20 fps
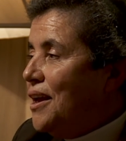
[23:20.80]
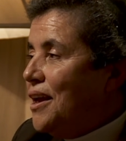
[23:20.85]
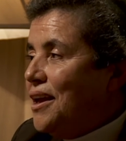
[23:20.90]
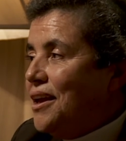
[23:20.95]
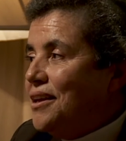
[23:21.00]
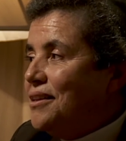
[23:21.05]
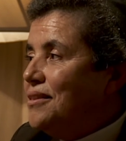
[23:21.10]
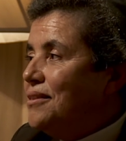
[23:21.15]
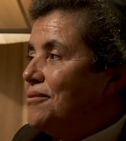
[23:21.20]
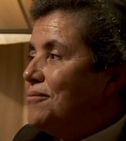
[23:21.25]

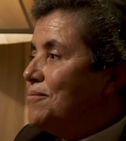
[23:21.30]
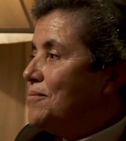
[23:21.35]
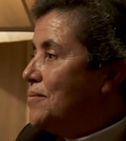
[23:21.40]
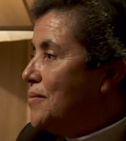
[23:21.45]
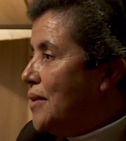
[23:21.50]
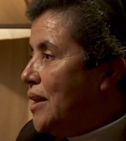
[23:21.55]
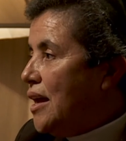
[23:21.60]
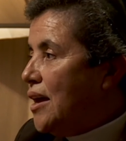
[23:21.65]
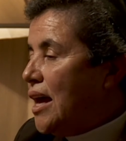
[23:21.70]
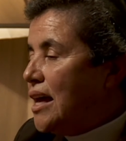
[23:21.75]
And
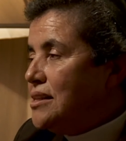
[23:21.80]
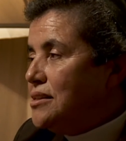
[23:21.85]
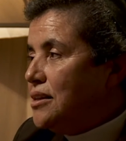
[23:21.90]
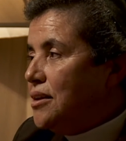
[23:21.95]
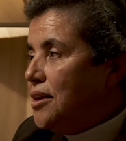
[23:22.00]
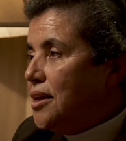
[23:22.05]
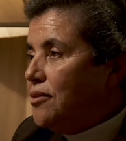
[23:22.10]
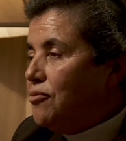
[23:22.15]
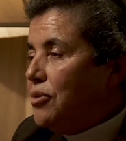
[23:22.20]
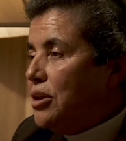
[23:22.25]
as
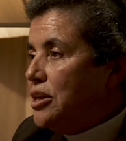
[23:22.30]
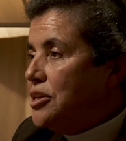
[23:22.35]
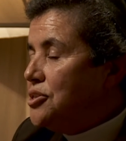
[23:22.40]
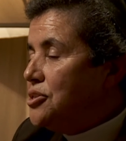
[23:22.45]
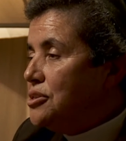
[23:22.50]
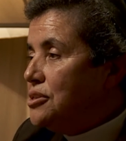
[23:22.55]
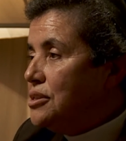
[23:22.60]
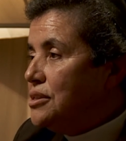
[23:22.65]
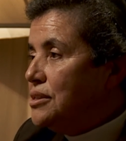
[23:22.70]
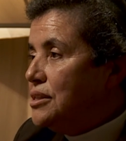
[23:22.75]
a
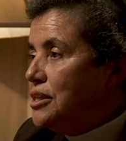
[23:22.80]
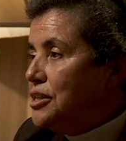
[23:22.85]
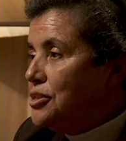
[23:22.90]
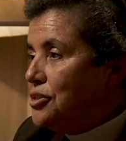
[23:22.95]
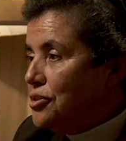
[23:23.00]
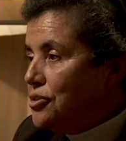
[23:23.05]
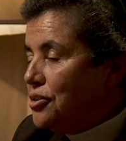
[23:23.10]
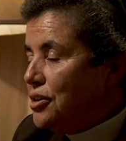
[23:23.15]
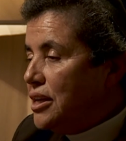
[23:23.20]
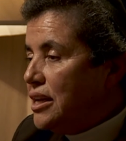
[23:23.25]
religious
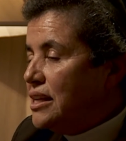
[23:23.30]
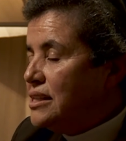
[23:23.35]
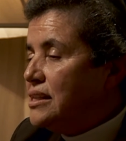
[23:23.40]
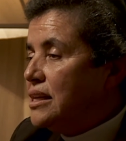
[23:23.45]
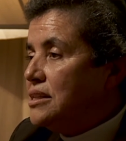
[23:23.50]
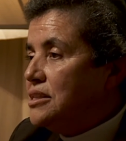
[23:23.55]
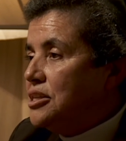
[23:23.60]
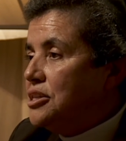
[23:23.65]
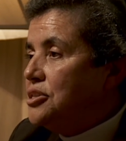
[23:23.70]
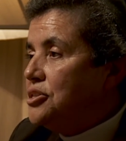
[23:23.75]
sister and
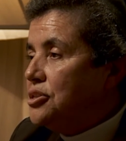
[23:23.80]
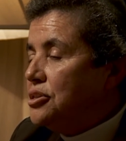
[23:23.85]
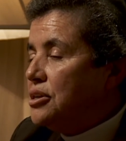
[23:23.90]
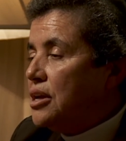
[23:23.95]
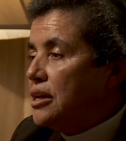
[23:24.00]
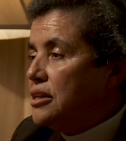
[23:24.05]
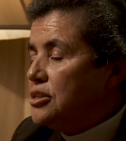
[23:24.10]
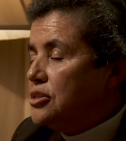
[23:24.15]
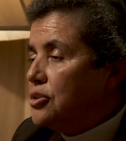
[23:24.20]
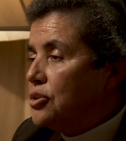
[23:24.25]
as a
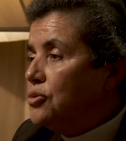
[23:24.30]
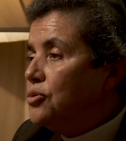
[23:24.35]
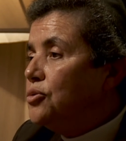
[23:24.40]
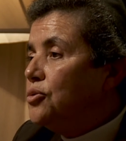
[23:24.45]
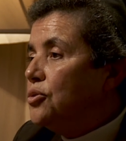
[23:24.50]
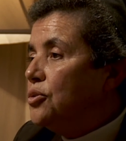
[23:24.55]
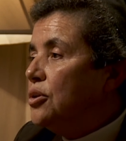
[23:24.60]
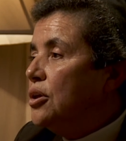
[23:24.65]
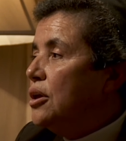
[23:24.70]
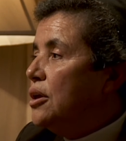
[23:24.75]
teacher at
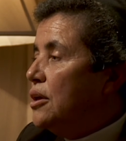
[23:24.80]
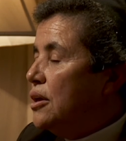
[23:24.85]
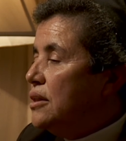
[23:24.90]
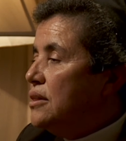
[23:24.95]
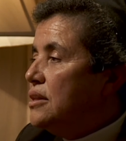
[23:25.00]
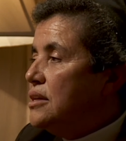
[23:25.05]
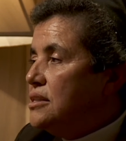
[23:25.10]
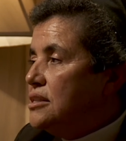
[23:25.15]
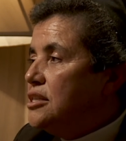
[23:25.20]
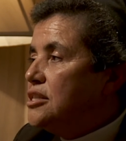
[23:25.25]
school,
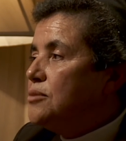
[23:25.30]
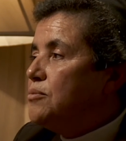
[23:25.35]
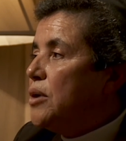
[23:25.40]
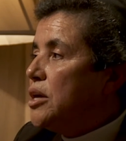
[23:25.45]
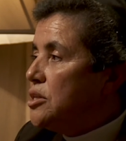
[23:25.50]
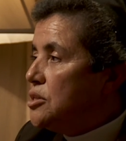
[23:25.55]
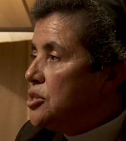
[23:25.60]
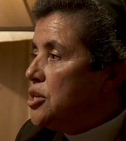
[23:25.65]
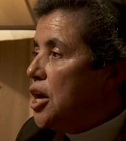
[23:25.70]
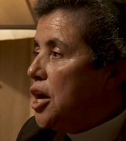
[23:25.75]
this is
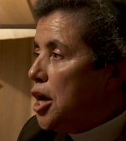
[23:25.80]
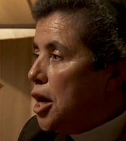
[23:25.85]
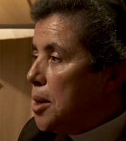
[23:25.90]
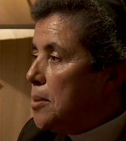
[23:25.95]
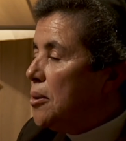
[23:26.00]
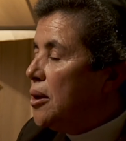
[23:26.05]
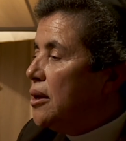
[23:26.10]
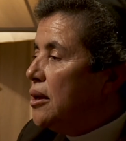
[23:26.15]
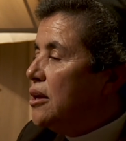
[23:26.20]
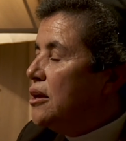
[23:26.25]
my job,